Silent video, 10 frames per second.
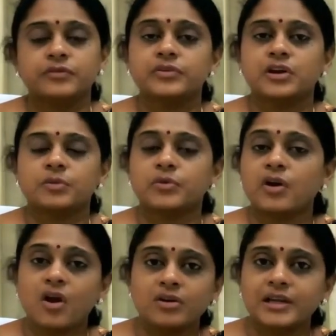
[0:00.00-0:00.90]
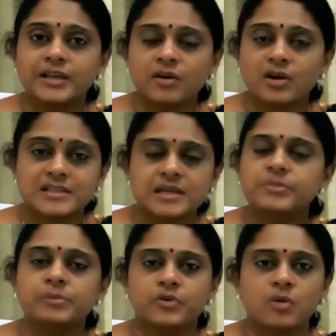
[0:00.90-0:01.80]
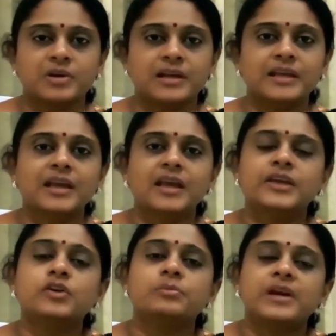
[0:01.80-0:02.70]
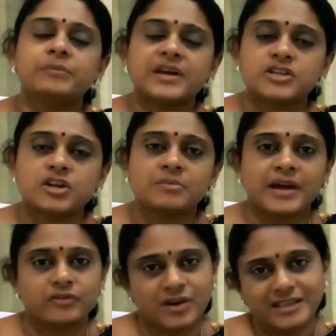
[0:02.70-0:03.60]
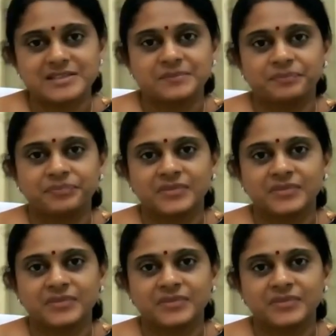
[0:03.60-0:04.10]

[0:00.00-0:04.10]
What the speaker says: if you are prolongedly not sleeping properly, your blood pressure might rise.